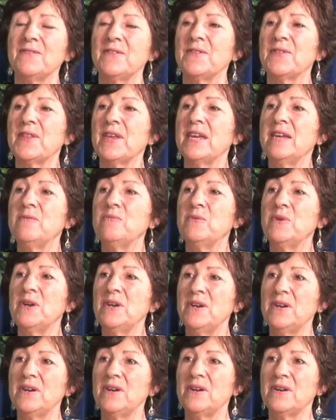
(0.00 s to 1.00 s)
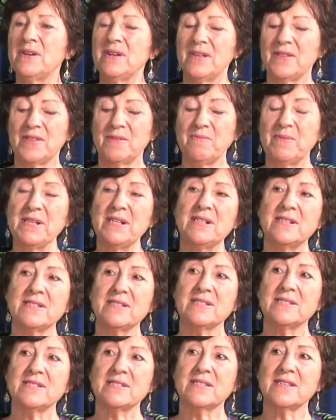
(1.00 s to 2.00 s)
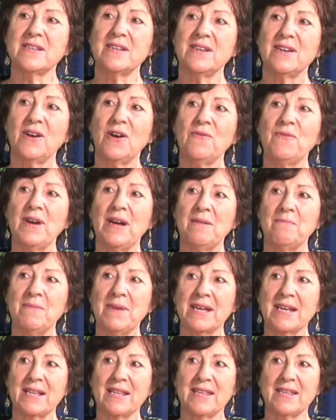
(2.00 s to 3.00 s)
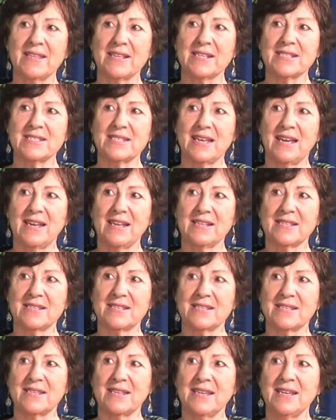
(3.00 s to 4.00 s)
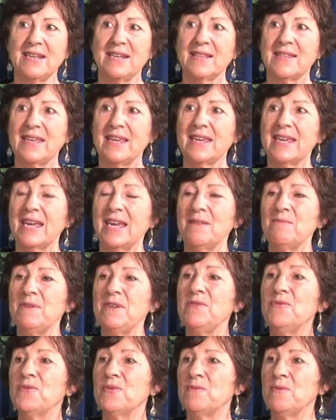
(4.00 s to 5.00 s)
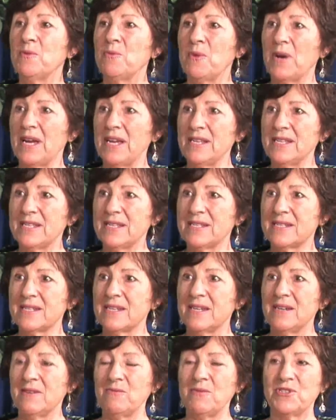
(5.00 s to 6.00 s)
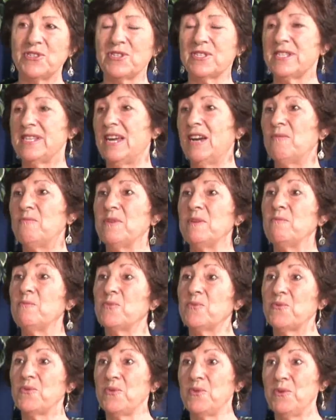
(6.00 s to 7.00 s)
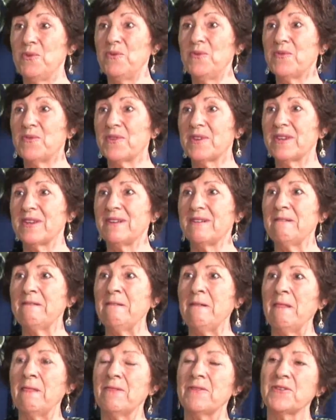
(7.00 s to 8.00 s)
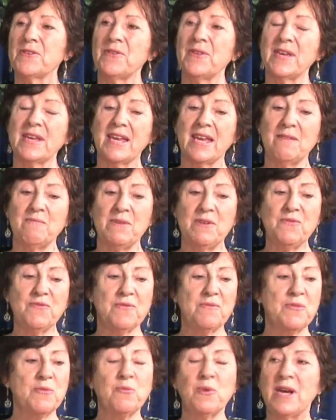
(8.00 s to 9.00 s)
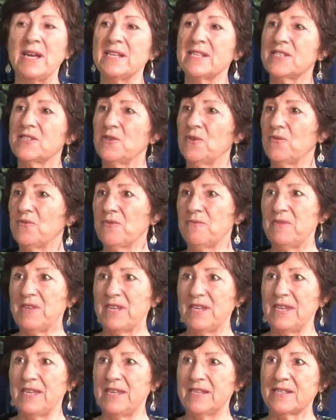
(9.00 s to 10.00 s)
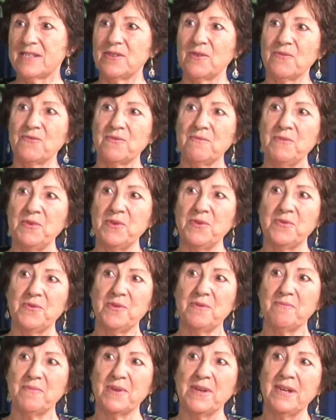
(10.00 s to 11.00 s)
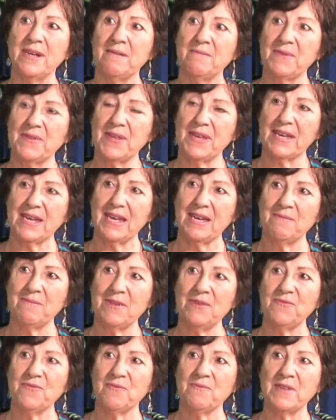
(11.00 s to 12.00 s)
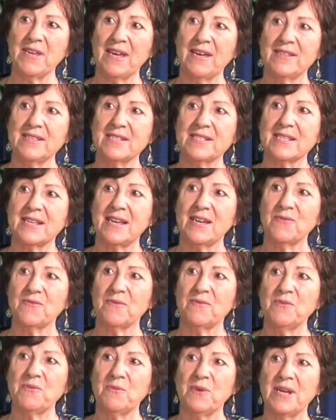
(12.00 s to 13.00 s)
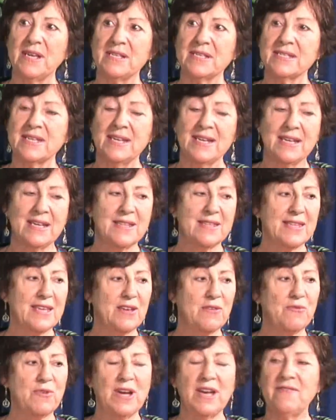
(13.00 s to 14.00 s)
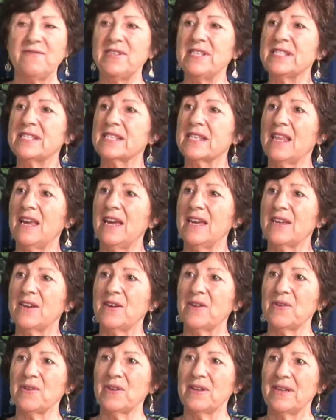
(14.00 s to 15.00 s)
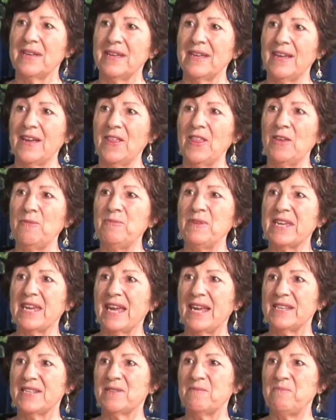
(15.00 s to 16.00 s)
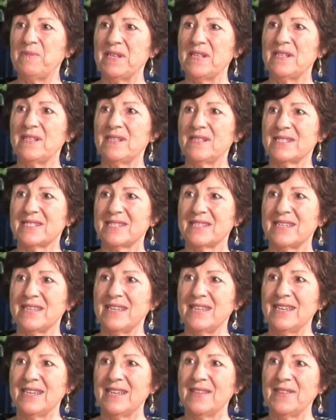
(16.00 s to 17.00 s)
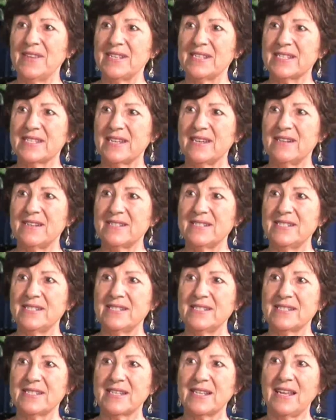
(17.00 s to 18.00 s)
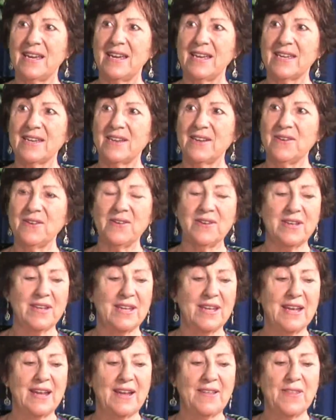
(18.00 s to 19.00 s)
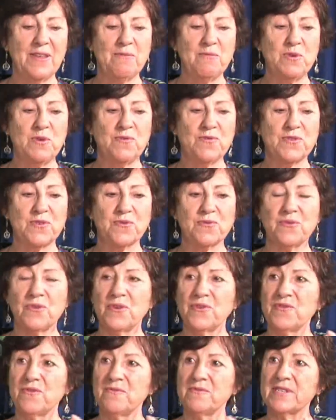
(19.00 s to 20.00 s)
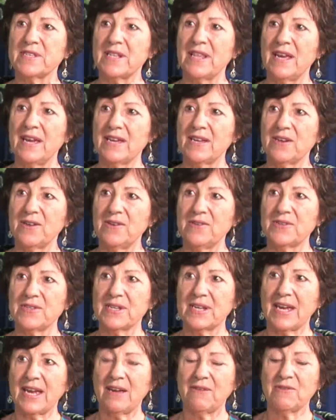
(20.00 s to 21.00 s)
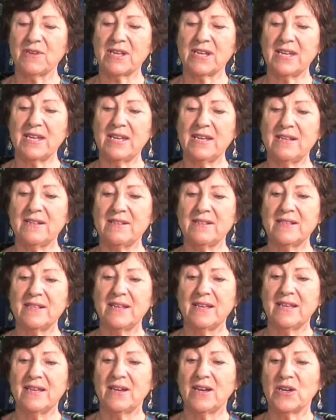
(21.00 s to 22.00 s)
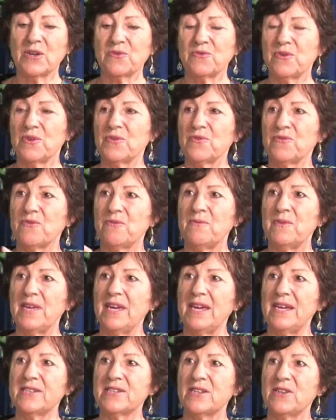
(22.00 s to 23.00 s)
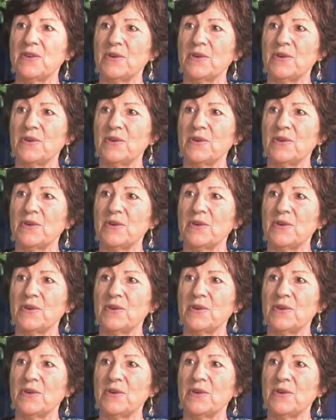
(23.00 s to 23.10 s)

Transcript: that they were the builders of our megalithic sites. They came in from the west, which has now been proved. So they came in from the west, not from the east, not from Europe, but they came in from the other side, from the west. They arrived in Sligo and they began to build. And they started in Sligo and they moved across from Sligo to Carrowkeel, across from there to